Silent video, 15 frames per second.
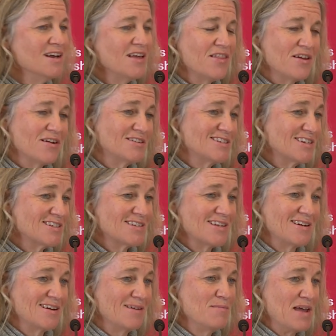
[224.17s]
They're just
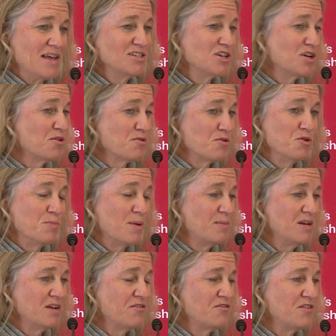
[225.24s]
an amazing group. I
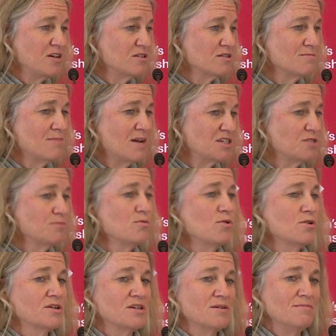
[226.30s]
mean, it feels much
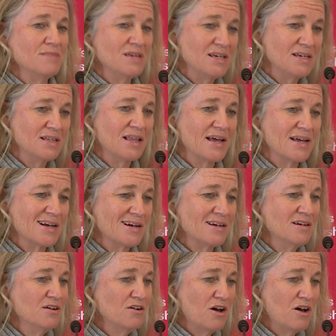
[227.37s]
more to me like a,